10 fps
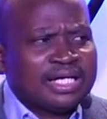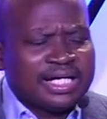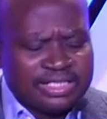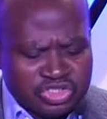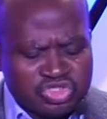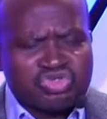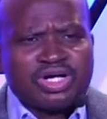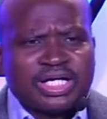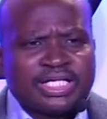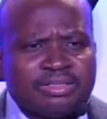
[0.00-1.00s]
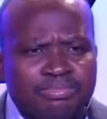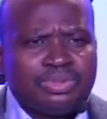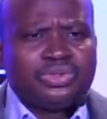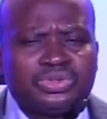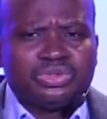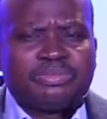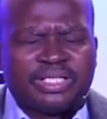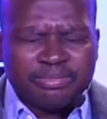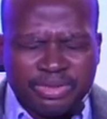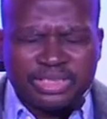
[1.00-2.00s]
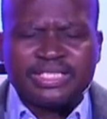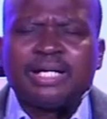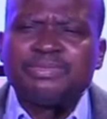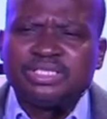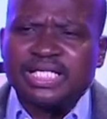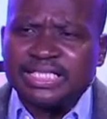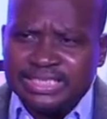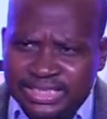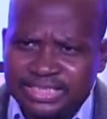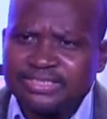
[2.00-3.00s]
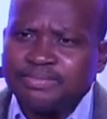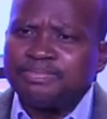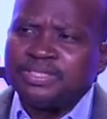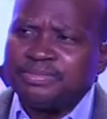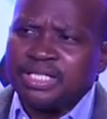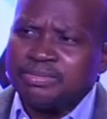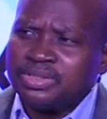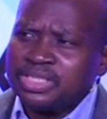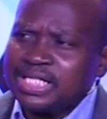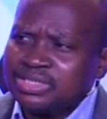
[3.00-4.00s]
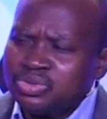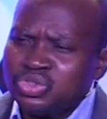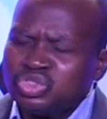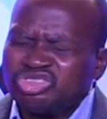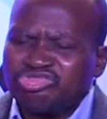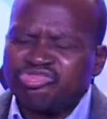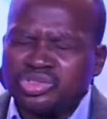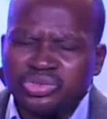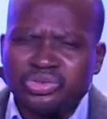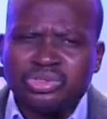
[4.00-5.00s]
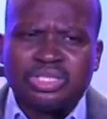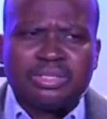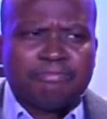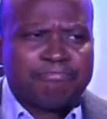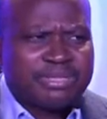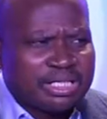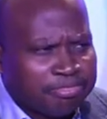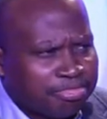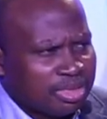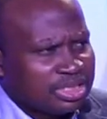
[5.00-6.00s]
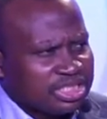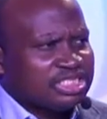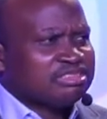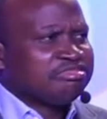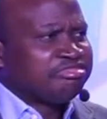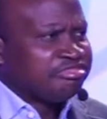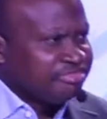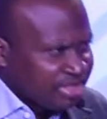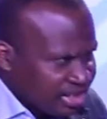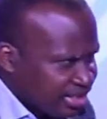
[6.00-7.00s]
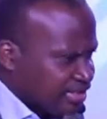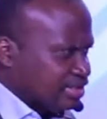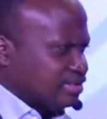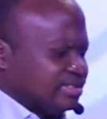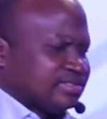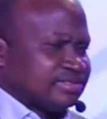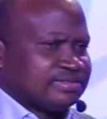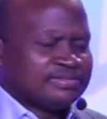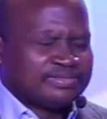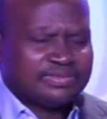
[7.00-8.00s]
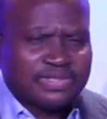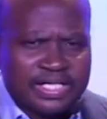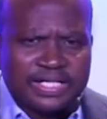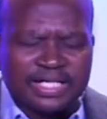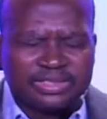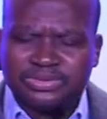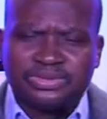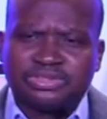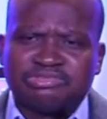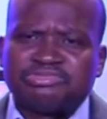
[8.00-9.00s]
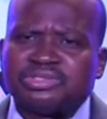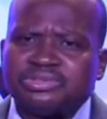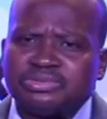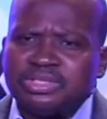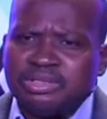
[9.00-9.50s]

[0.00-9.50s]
I strike a blow to my body. That means I discipline my body. I don't just follow my body's feelings, right? I don't just follow